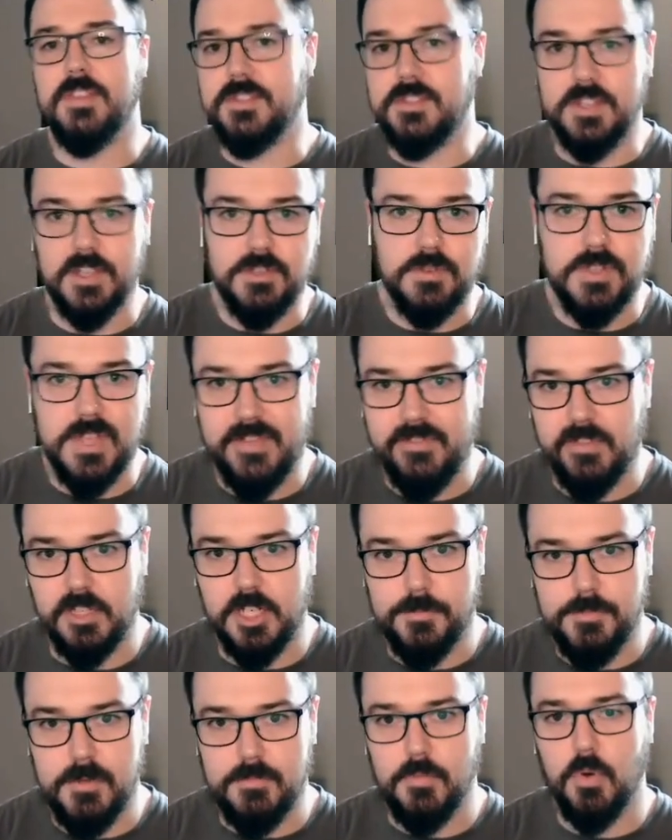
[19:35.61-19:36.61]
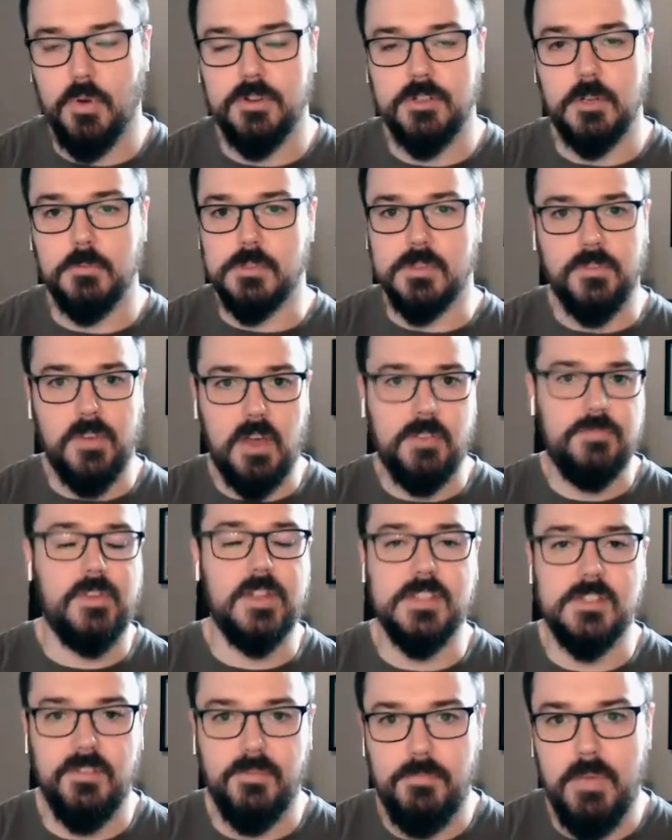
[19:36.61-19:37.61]
The Sixers have a little bit more in terms of
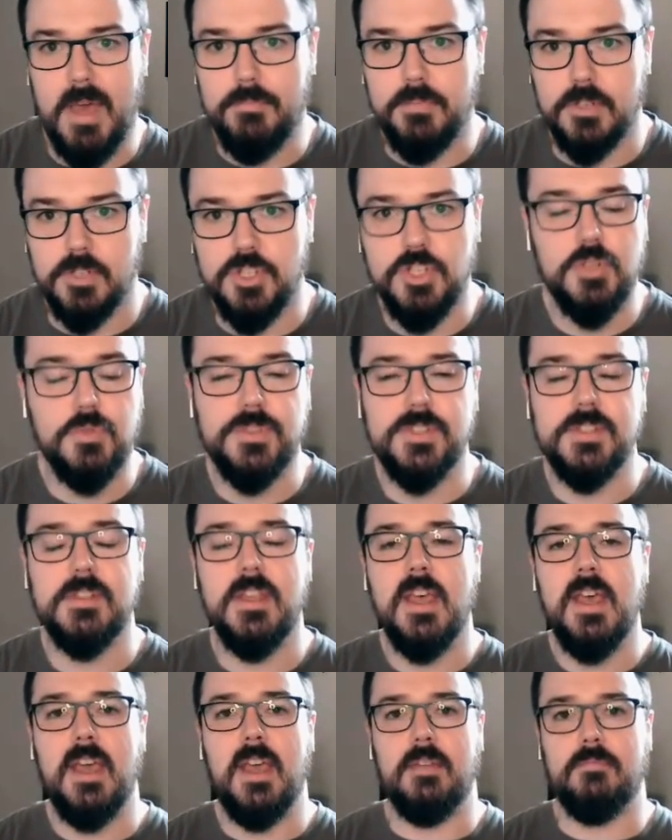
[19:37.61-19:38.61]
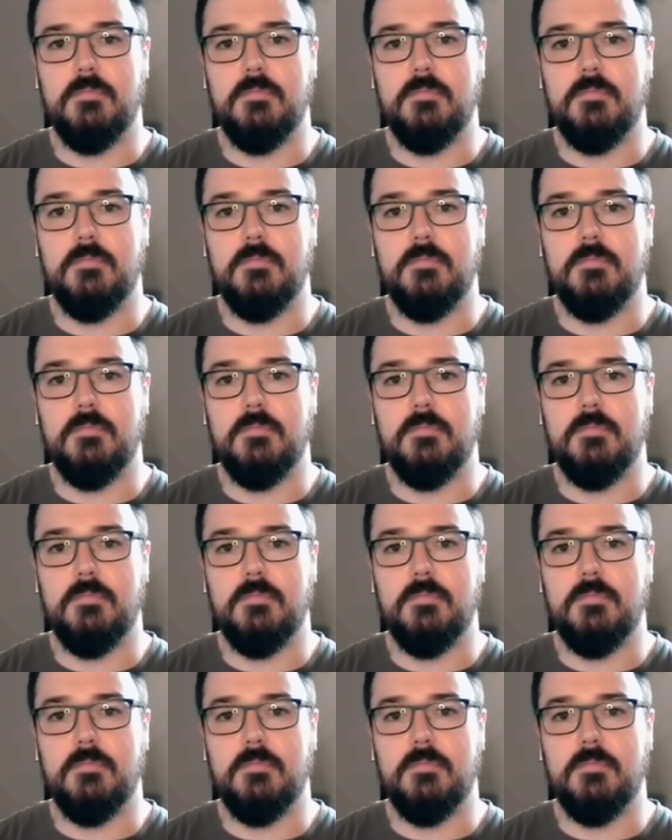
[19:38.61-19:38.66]
offensive pep and juice.